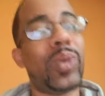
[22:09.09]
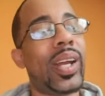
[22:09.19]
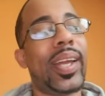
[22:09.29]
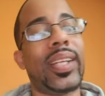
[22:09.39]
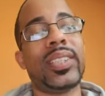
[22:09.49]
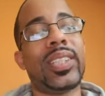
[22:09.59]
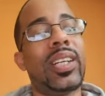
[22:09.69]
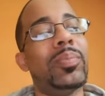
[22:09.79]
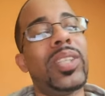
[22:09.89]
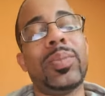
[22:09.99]
brand it's
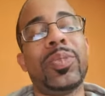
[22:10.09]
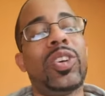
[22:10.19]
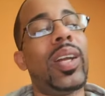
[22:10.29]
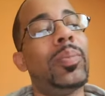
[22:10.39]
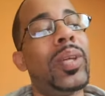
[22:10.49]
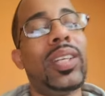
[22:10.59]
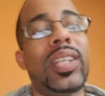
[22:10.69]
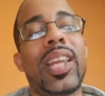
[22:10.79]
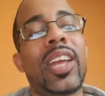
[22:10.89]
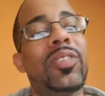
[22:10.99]
gonna mess up your
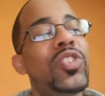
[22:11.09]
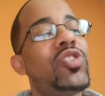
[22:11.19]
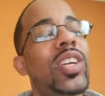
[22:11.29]
credibility like if you're